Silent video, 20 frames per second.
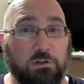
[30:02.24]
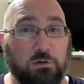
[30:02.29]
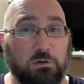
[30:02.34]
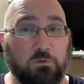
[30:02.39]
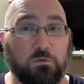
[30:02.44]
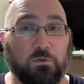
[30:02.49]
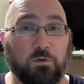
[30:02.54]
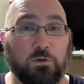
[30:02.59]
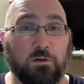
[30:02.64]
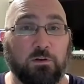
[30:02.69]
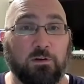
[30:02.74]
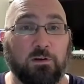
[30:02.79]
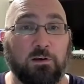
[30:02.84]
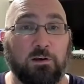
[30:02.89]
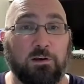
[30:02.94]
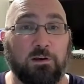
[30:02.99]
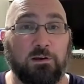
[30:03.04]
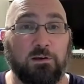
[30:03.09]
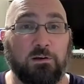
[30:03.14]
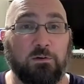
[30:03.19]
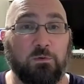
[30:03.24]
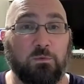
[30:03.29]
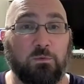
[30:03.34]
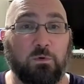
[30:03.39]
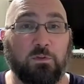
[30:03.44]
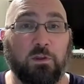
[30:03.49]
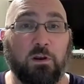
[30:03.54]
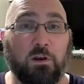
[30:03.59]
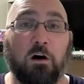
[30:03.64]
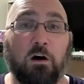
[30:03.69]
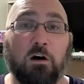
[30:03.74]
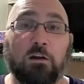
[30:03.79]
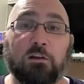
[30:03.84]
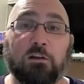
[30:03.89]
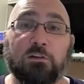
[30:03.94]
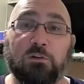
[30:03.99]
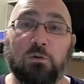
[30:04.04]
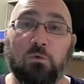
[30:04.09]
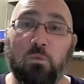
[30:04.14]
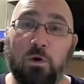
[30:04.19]
children with an
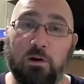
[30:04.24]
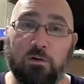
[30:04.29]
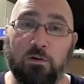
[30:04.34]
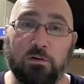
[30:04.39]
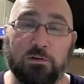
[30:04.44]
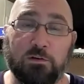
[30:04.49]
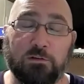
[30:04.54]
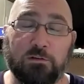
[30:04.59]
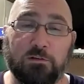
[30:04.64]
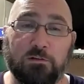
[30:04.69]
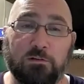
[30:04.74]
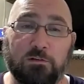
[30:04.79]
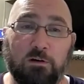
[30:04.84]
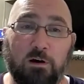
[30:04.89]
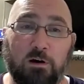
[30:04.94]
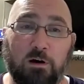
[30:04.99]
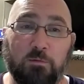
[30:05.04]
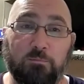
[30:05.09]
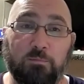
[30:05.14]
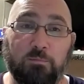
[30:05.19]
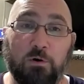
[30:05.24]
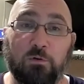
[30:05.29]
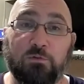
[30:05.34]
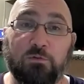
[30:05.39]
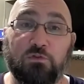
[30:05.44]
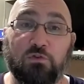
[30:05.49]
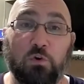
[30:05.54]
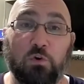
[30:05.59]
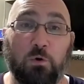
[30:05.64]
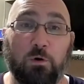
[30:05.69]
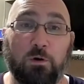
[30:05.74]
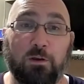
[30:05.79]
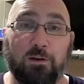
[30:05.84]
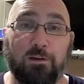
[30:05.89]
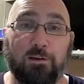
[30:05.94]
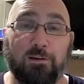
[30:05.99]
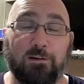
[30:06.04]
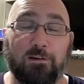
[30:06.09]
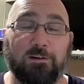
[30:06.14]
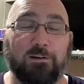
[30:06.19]
honest awareness of both joy
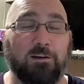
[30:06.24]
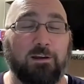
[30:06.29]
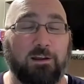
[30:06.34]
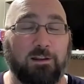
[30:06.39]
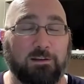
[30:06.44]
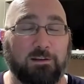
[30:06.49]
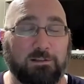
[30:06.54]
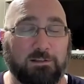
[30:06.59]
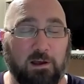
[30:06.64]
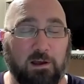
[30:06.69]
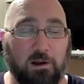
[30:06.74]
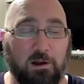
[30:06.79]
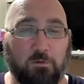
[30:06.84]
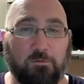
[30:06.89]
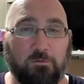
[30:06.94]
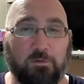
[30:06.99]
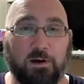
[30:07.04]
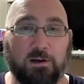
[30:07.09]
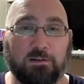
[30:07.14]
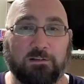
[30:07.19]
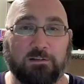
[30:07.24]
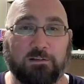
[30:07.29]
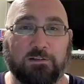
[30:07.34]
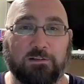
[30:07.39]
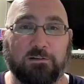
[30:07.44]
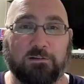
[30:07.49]
and sacrifice.